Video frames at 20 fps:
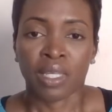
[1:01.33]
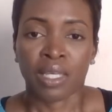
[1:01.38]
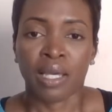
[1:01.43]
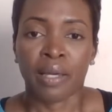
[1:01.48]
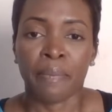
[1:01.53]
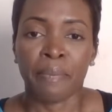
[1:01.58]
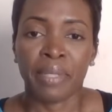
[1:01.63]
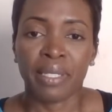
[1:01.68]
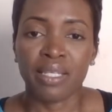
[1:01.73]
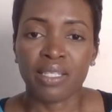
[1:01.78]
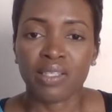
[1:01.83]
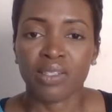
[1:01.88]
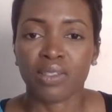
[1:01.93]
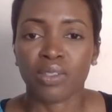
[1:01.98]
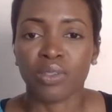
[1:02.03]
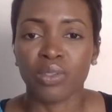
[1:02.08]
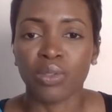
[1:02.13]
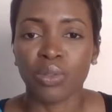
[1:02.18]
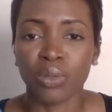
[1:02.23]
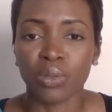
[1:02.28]
And based on
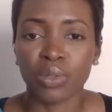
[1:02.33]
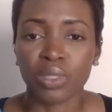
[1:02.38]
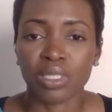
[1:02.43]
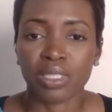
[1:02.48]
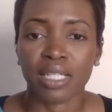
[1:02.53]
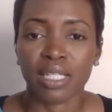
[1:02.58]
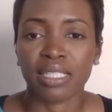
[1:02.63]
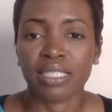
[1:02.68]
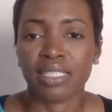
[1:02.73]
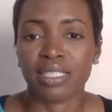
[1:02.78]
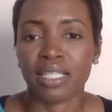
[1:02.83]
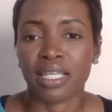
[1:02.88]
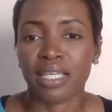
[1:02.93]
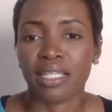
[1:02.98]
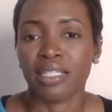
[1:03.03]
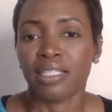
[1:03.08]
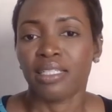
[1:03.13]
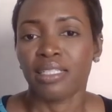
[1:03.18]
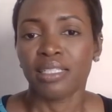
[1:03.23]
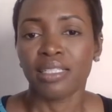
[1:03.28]
the notes, I
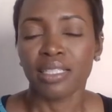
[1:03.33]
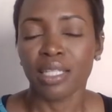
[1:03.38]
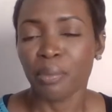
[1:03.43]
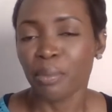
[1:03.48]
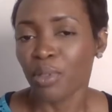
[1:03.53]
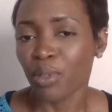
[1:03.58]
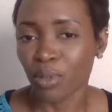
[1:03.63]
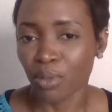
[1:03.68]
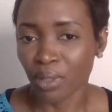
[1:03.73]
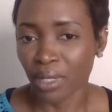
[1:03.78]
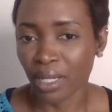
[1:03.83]
said, let me go